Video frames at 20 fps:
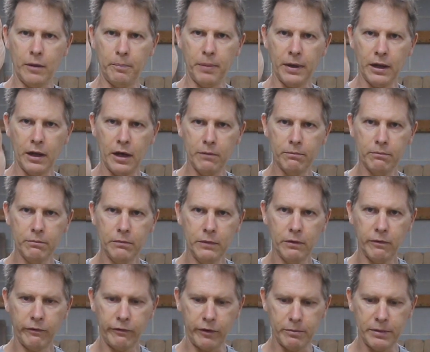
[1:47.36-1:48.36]
plumb
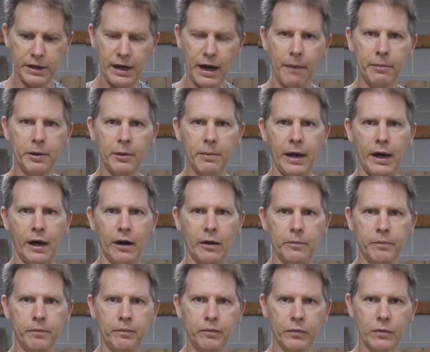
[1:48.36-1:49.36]
from top to bottom.
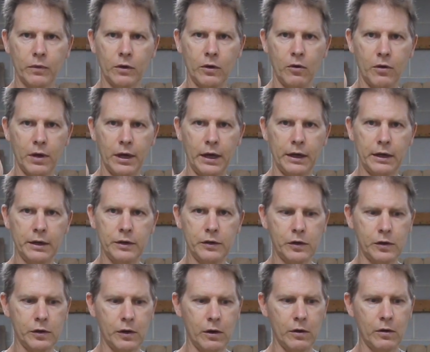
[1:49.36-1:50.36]
Okay,
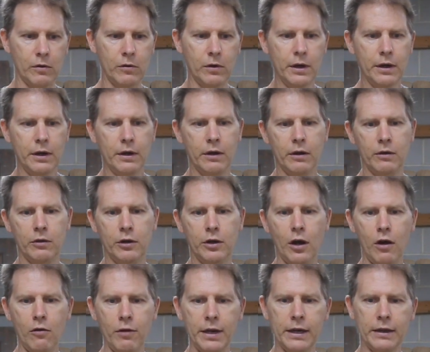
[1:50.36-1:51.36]
so
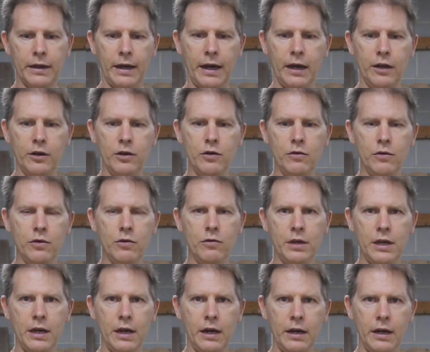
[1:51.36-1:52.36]
knowing that, you
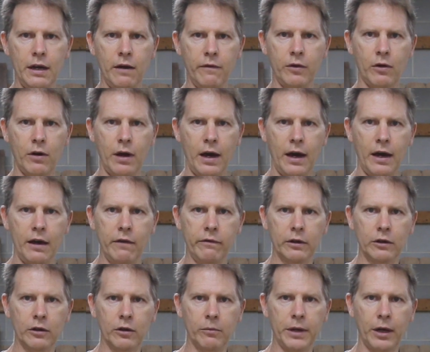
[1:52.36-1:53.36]
can't have your hive a
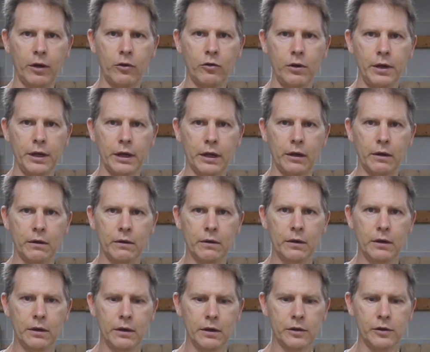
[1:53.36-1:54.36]
little bit crooked.
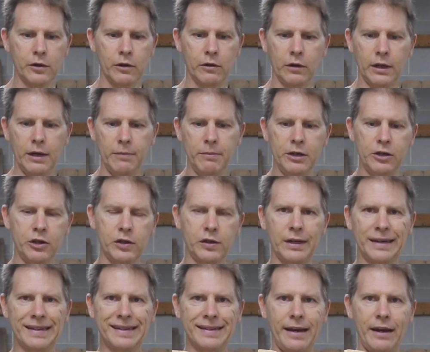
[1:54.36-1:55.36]
So let me just
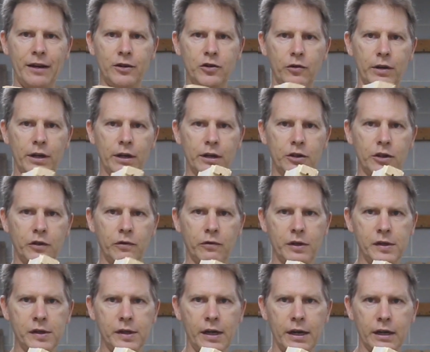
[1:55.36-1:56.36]
exaggerate it just for
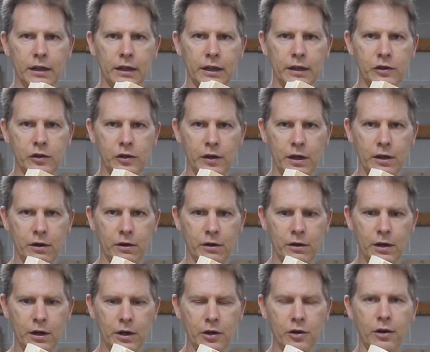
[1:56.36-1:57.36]
a second. Let's say
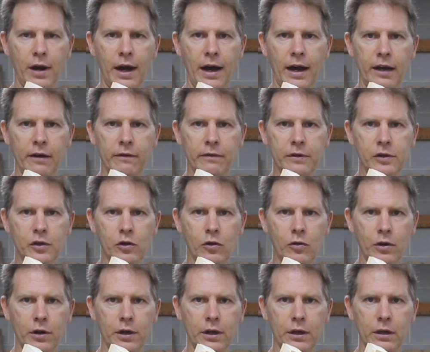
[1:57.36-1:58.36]
your hive is
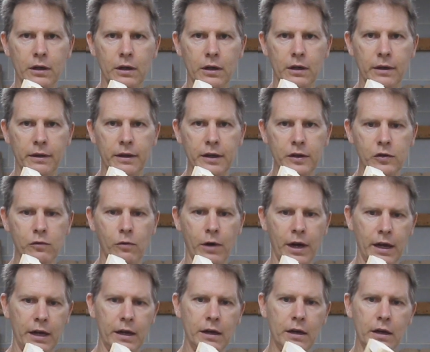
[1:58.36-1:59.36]
crooked this
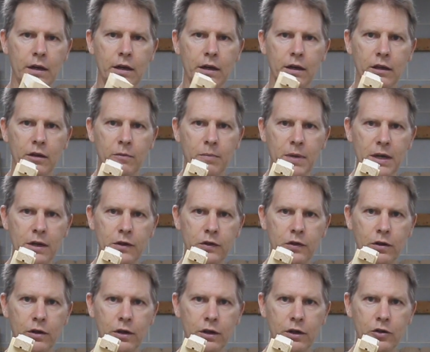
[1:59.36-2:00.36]
way. The bees
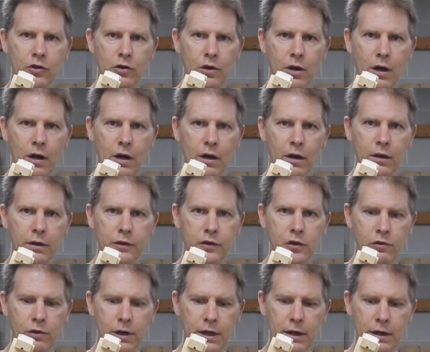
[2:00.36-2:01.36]
are going to draw
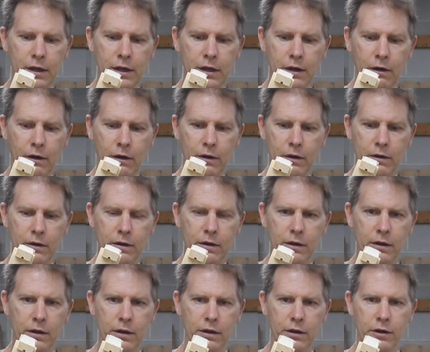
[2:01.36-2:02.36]
straight here.
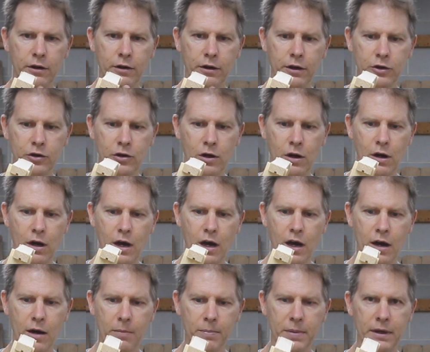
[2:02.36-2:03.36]
They're going to
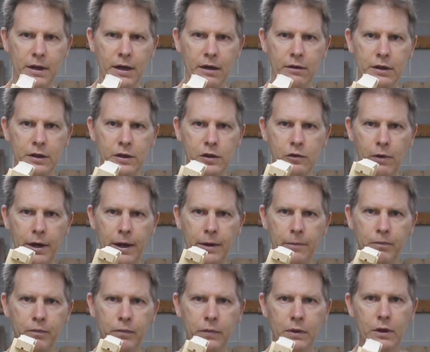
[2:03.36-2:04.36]
up and down this way.
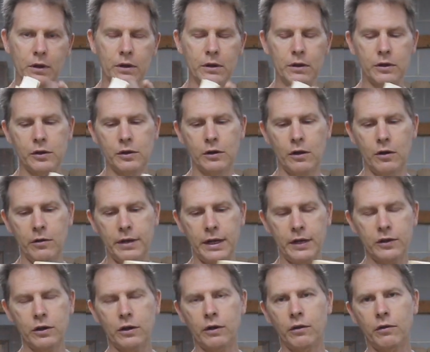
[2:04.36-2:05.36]
So
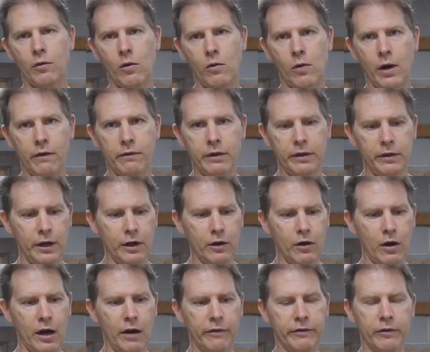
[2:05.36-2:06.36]
that's going to throw everything
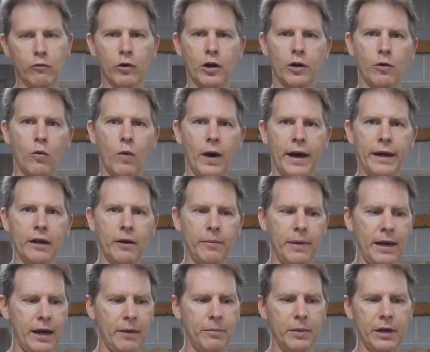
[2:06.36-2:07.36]
off, and what will wind up
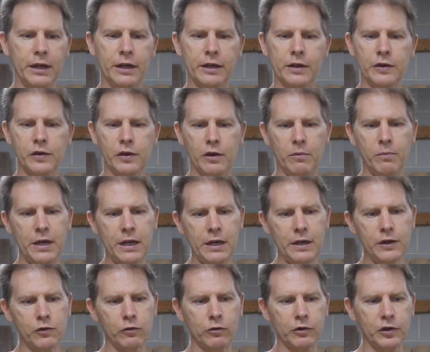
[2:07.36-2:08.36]
happening is the
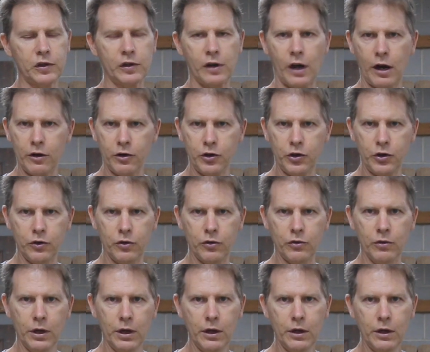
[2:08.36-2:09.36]
bees will start
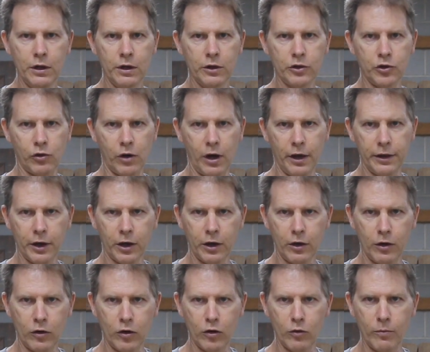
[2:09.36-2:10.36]
to draw the
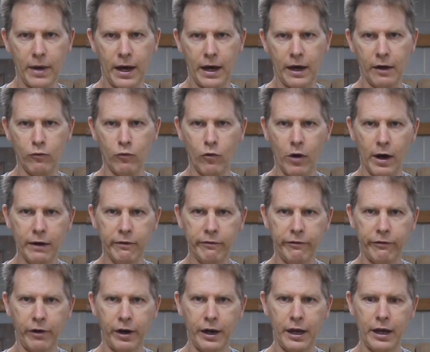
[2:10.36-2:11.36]
comb on one
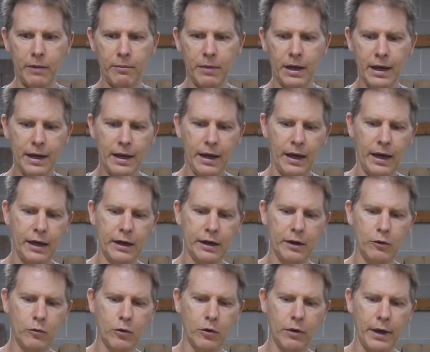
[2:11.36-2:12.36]
frame and
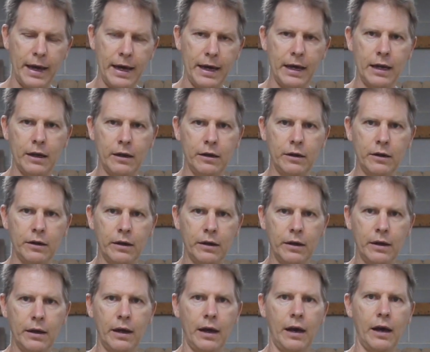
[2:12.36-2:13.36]
it will end
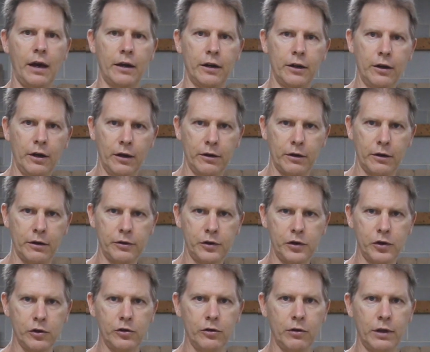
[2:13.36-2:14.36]
on another.
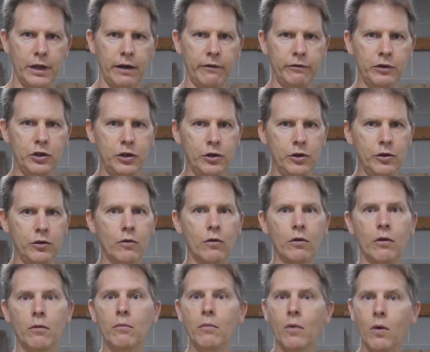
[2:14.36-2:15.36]
So you'll have 2
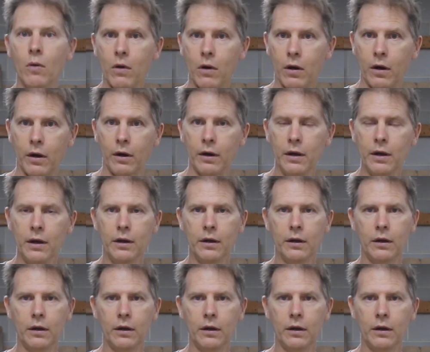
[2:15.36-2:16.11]
or more